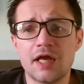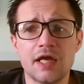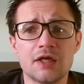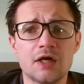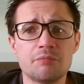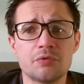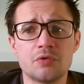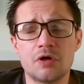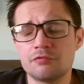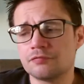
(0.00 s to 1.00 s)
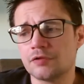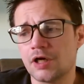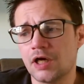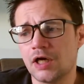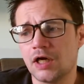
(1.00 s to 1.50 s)
a number of
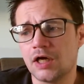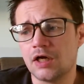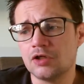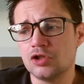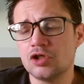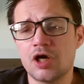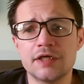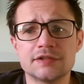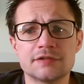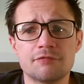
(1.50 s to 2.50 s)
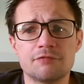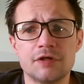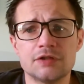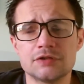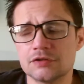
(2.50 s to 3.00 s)
nice
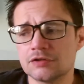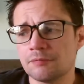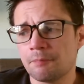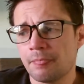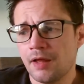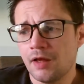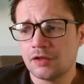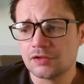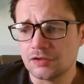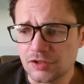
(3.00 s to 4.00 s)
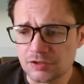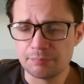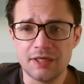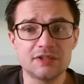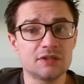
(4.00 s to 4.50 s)
features, such as
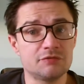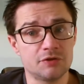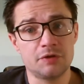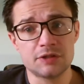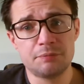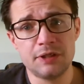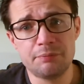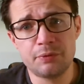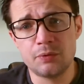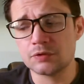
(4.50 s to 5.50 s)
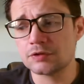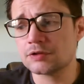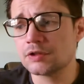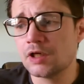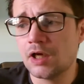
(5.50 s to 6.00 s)
plenty of USB
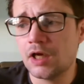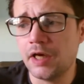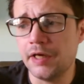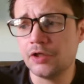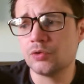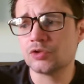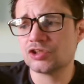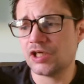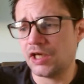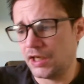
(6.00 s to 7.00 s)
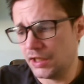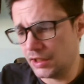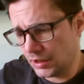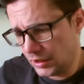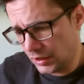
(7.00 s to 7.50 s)
ports, a Corsair,
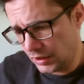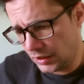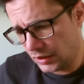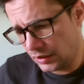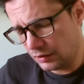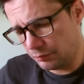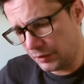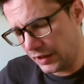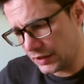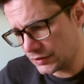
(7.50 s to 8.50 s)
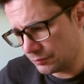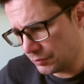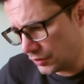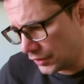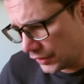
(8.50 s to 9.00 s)
a power
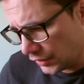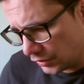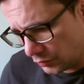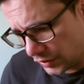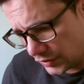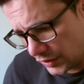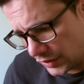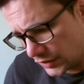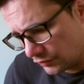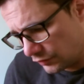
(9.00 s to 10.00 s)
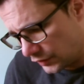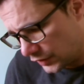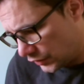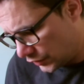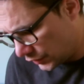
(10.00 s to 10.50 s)
supply, which is very
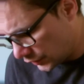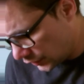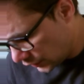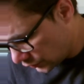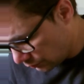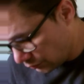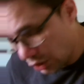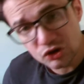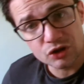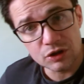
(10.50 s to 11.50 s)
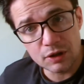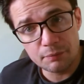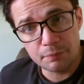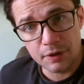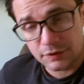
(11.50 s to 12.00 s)
good. It's not
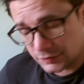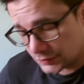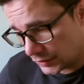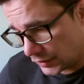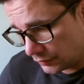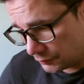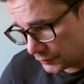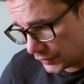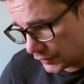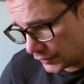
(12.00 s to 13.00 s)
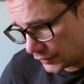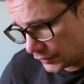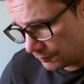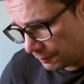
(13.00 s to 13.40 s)
modular, but pretty good.